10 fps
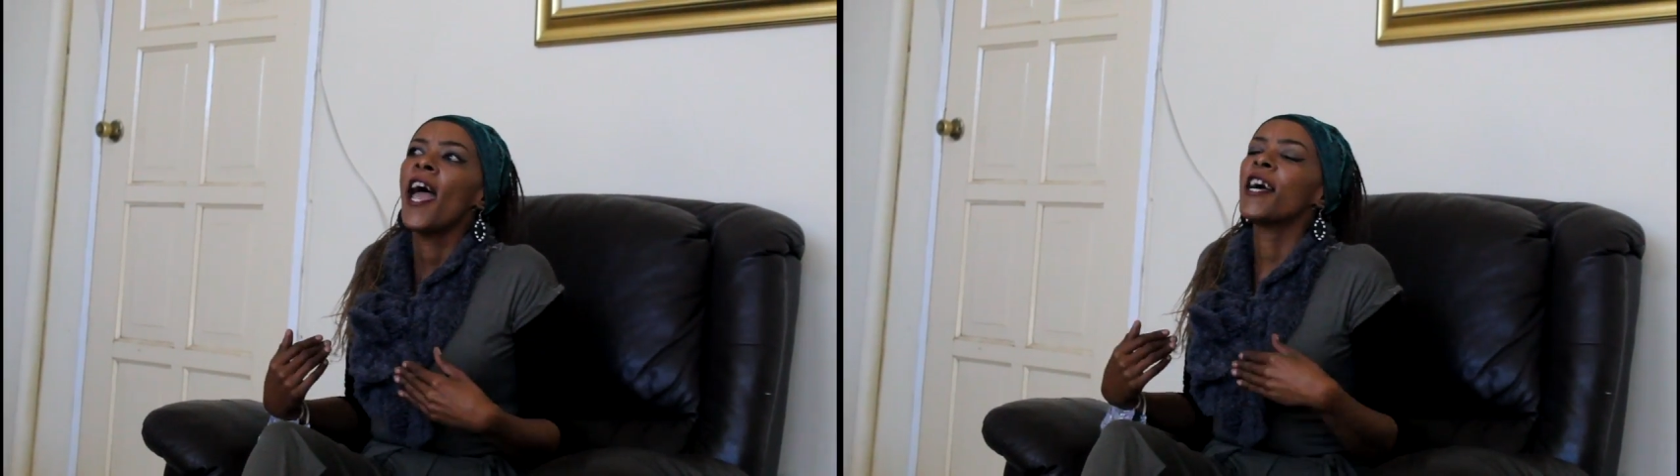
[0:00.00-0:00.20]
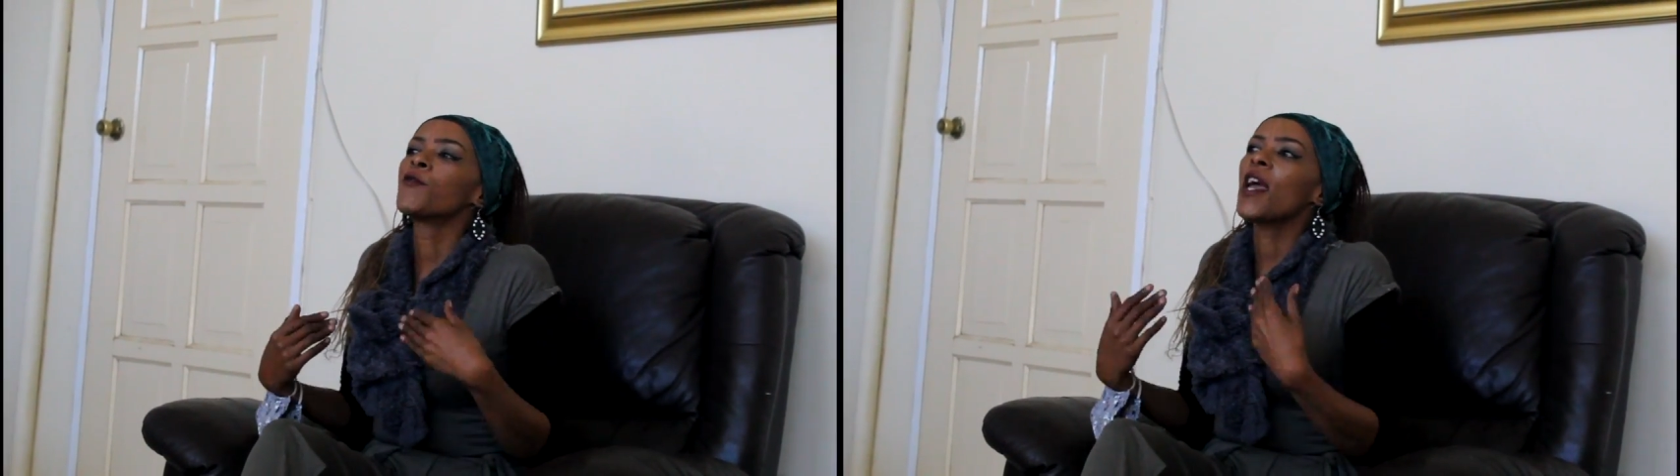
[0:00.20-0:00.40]

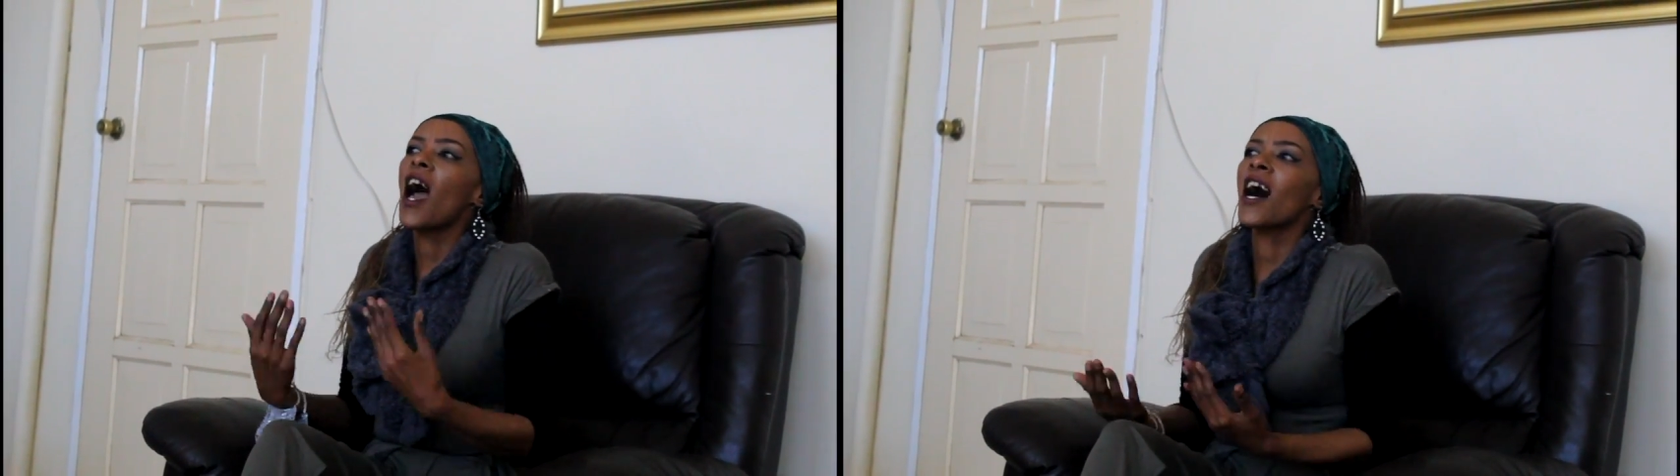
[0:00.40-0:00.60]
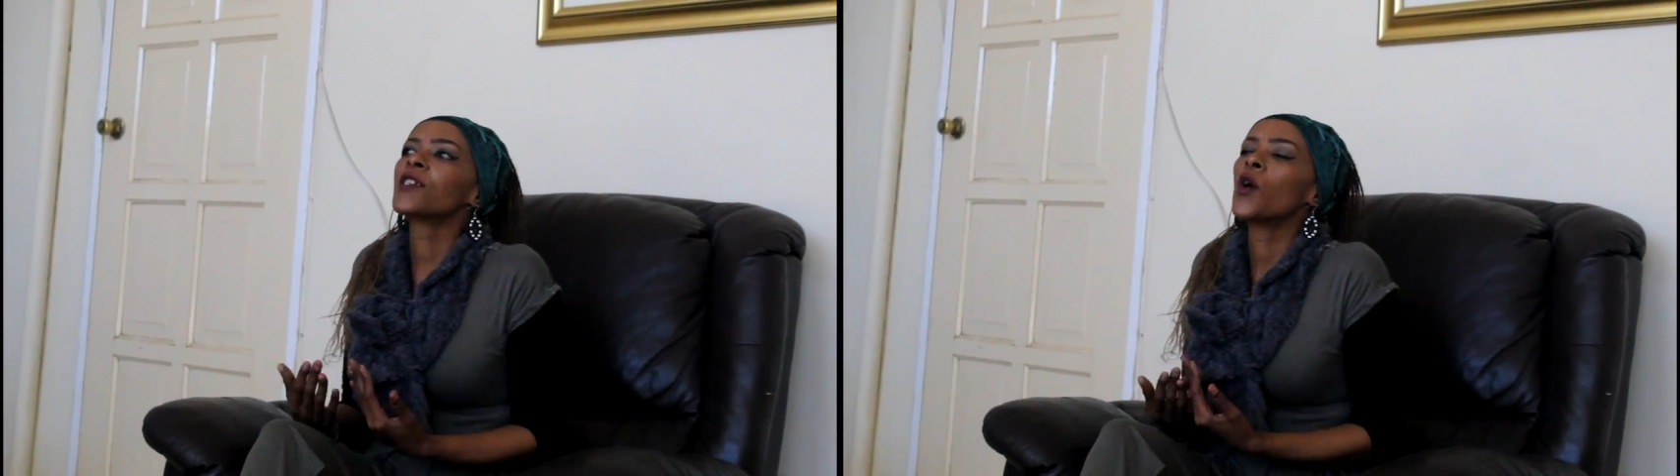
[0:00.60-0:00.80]
and we
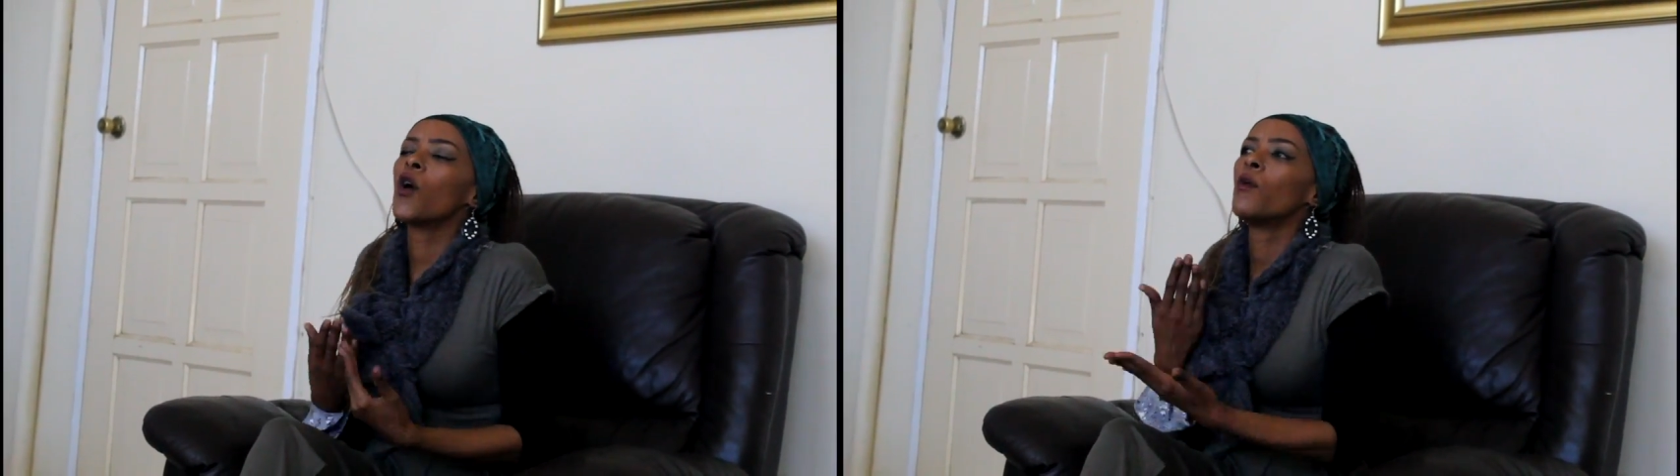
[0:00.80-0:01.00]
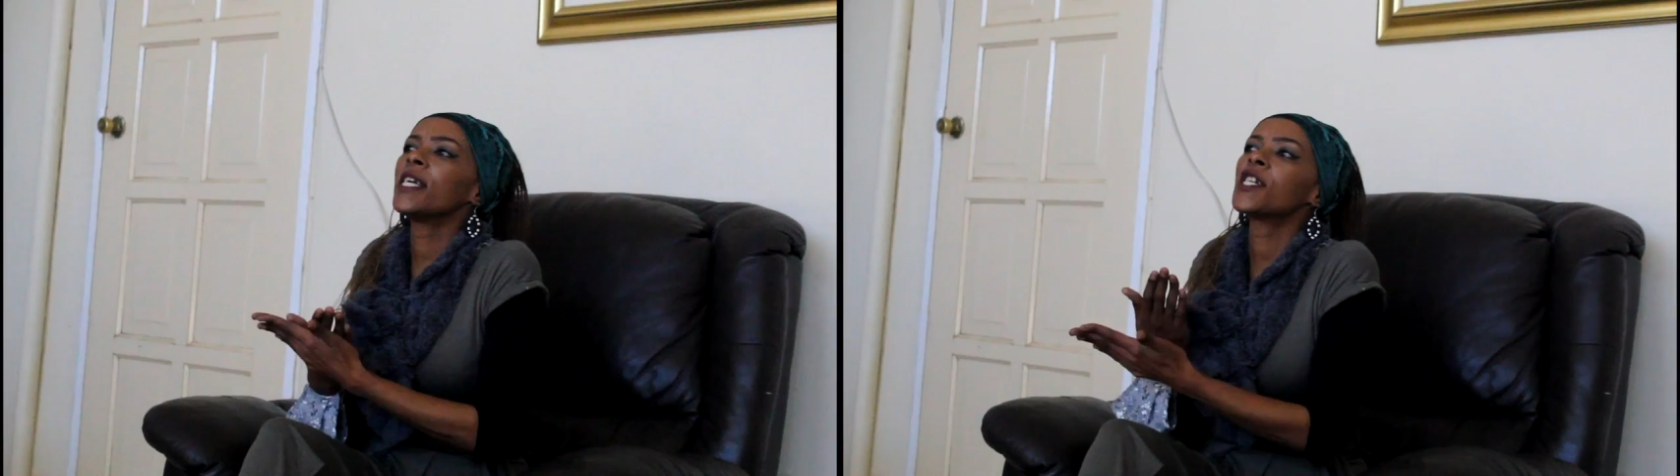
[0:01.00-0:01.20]
ask,
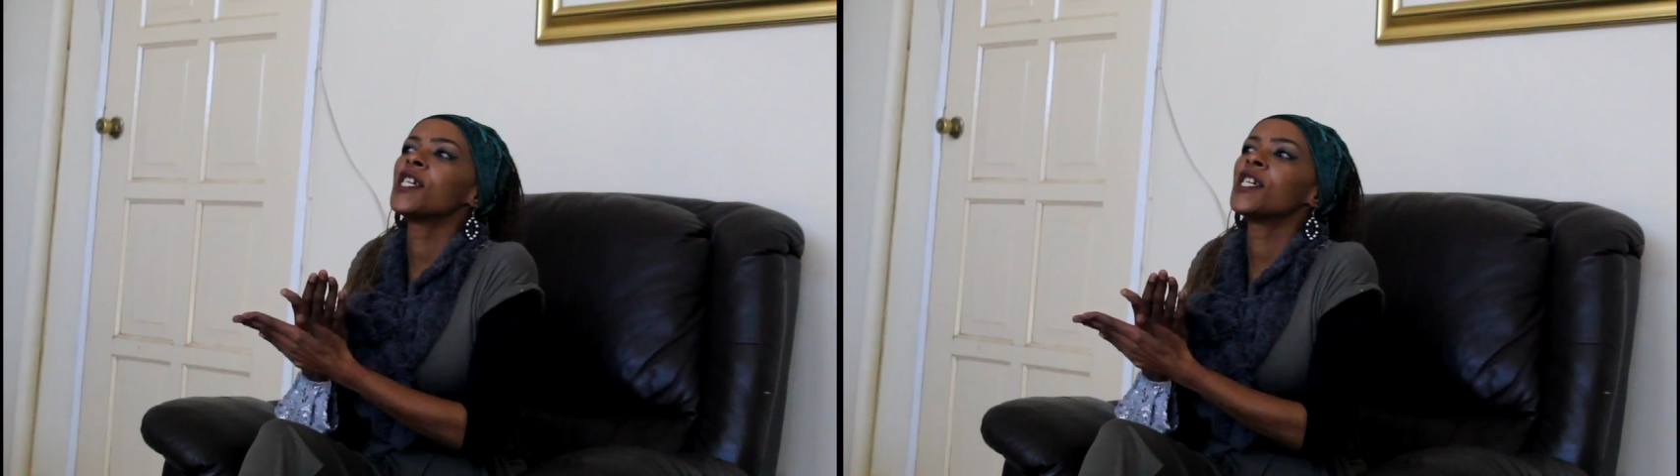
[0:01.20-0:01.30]
well, which